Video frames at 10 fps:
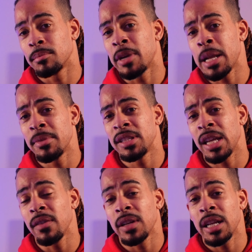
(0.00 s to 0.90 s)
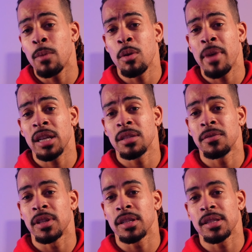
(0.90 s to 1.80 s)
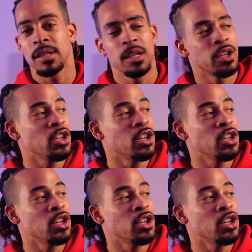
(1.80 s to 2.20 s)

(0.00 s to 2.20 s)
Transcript: My name is David, and I'm with Max and Fix.